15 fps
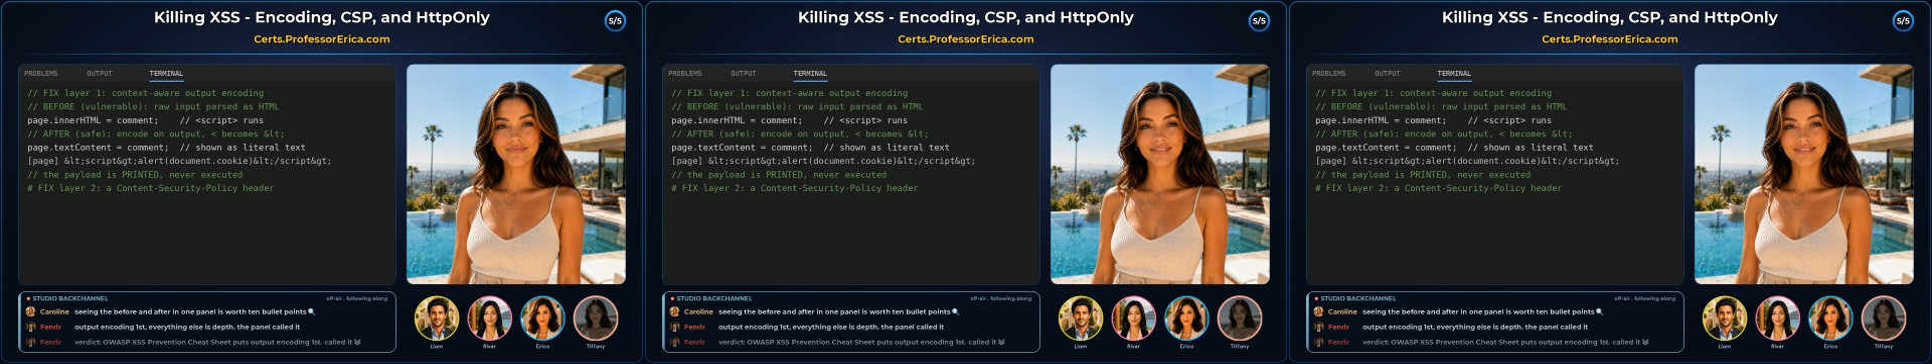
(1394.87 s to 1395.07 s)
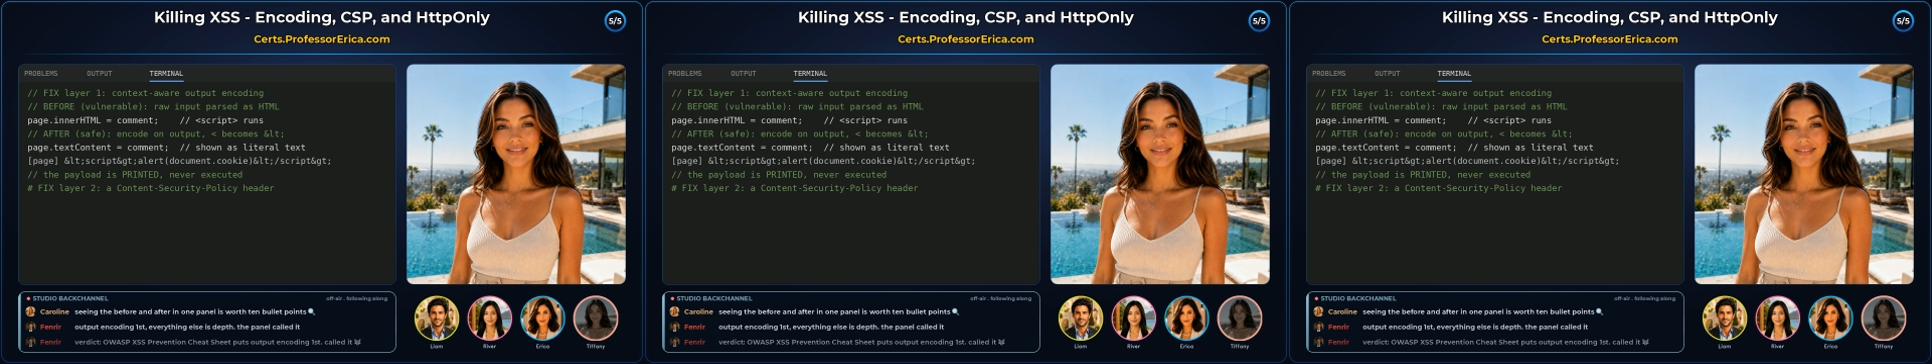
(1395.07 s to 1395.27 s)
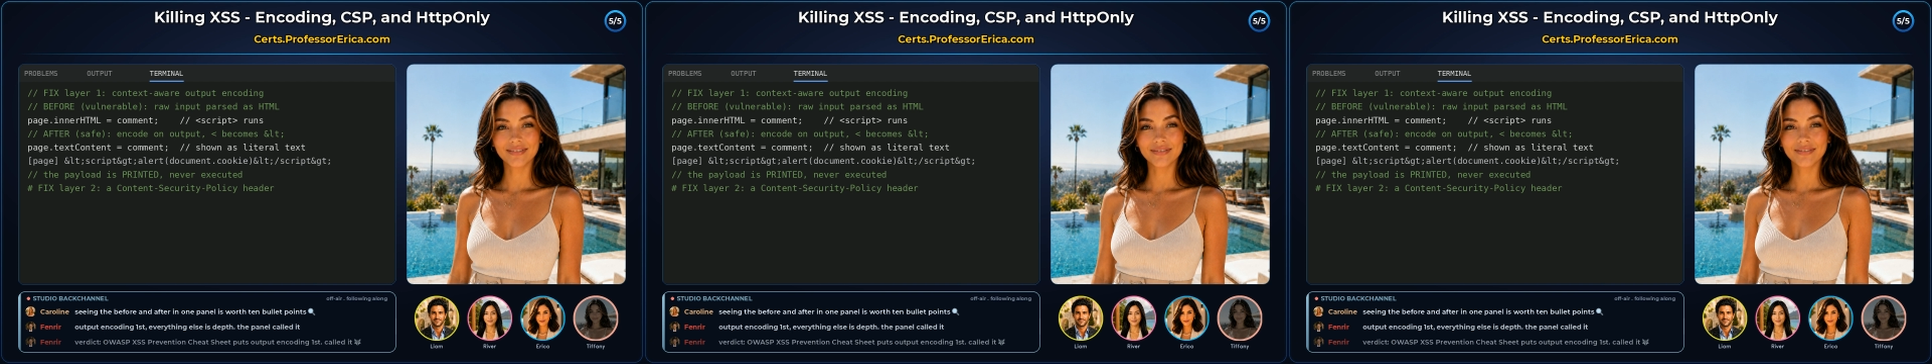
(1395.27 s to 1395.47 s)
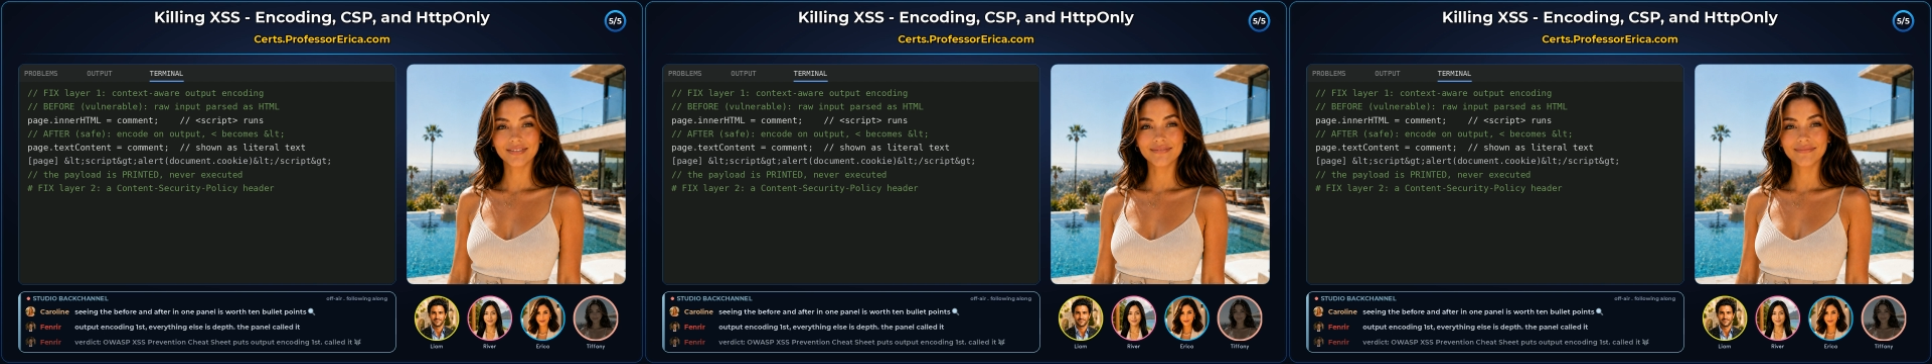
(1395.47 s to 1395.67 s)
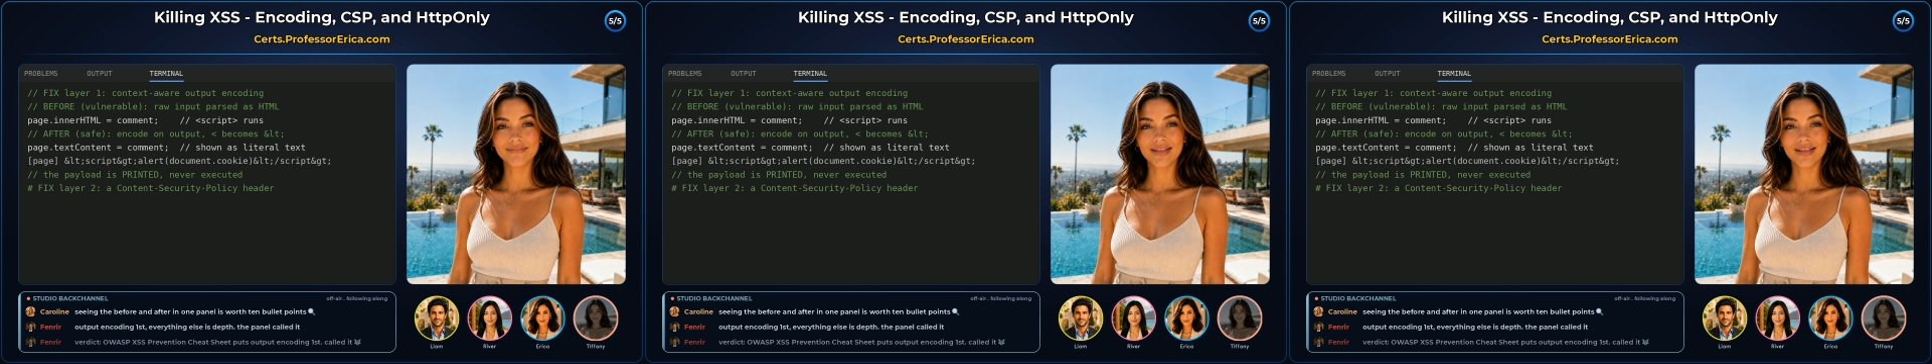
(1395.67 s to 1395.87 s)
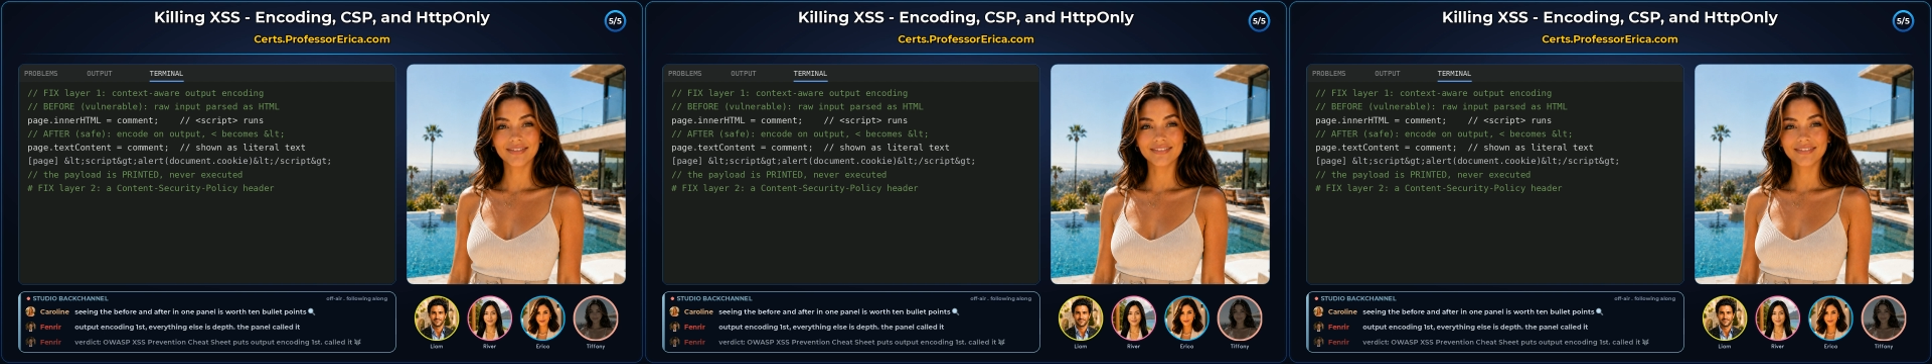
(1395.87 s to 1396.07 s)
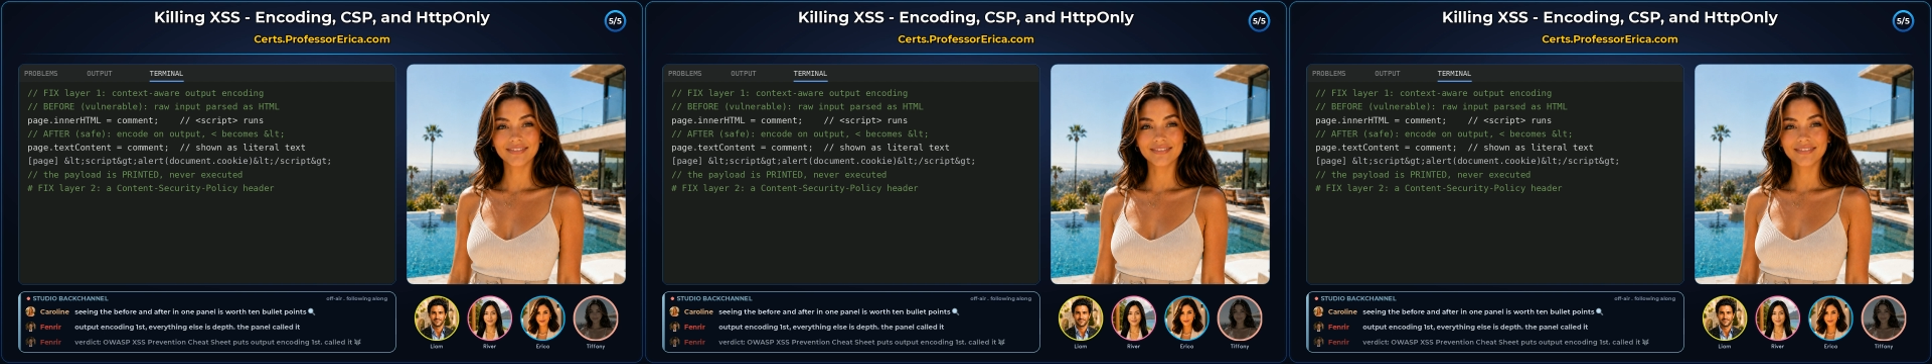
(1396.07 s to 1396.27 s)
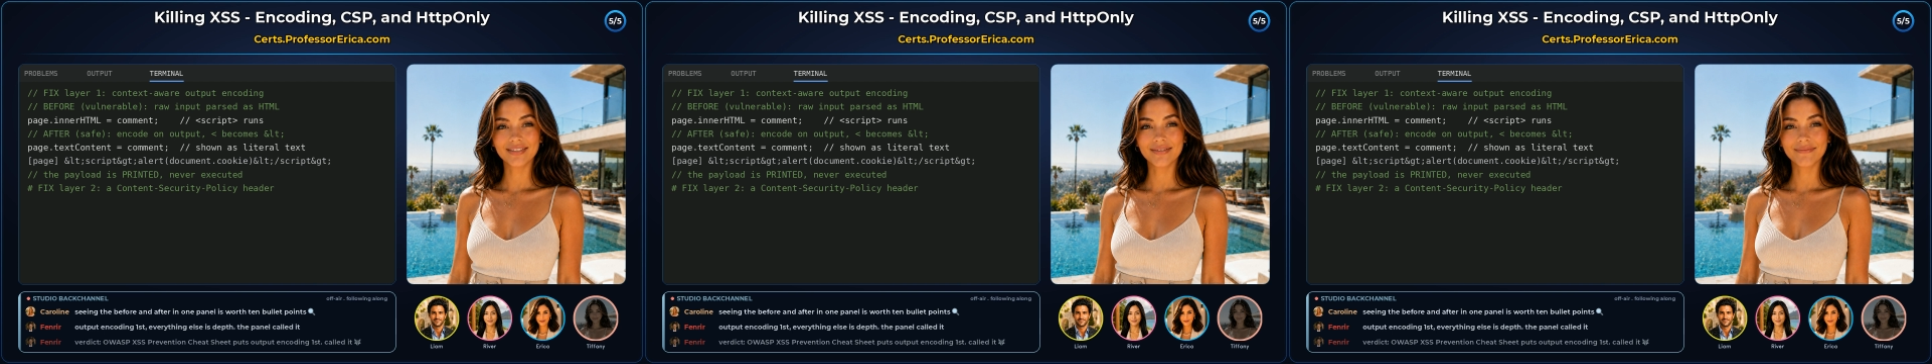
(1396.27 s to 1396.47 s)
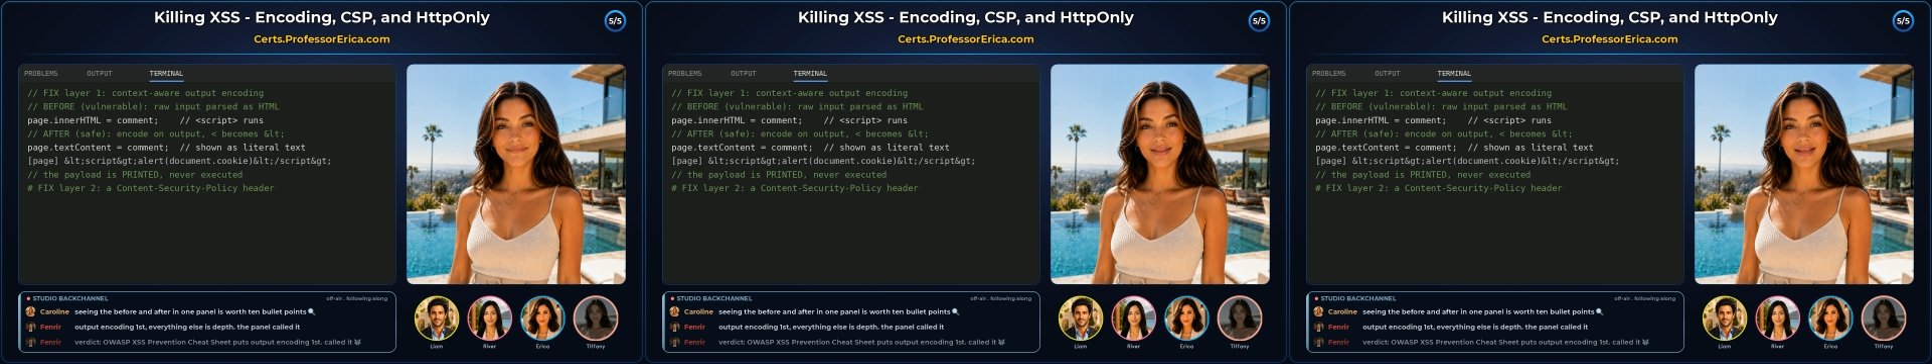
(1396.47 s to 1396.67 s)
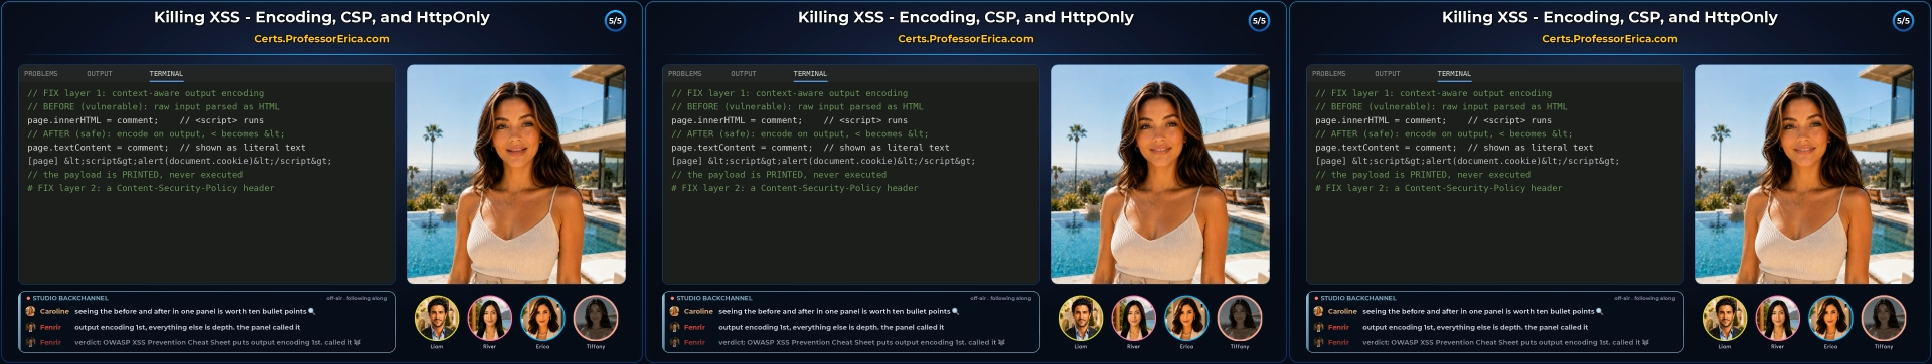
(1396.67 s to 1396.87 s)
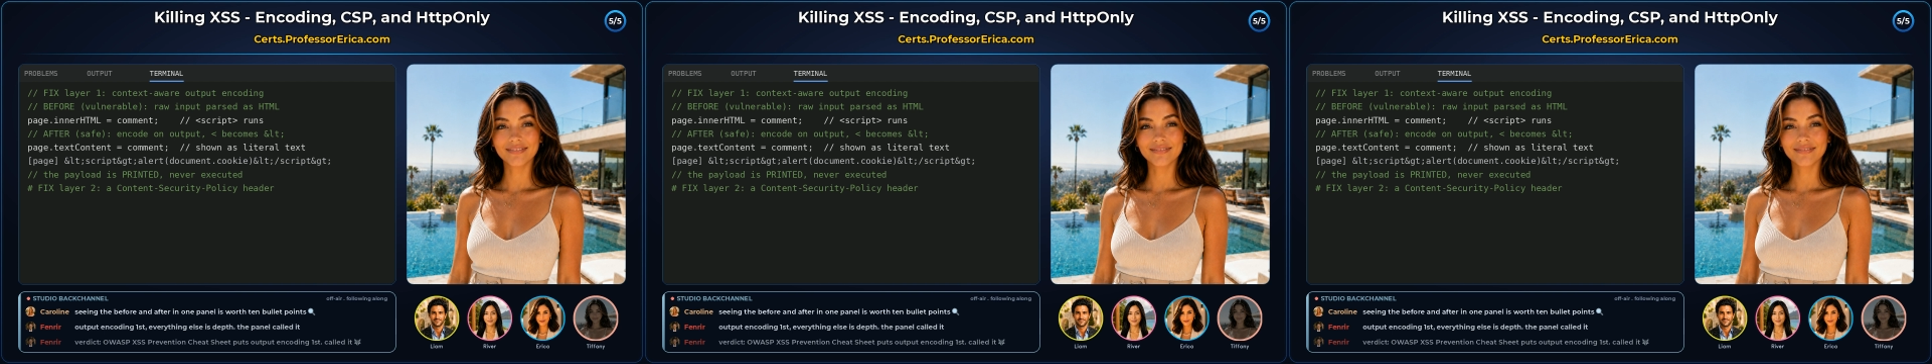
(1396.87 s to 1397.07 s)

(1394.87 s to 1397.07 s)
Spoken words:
we set the cookie flags in the same breath.